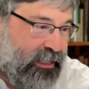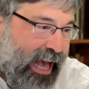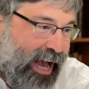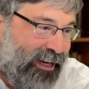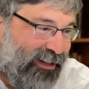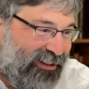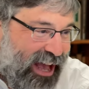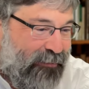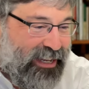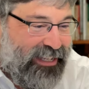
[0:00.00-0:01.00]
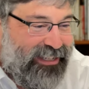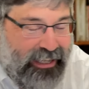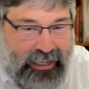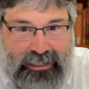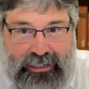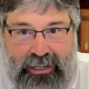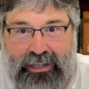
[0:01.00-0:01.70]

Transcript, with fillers: that that means this.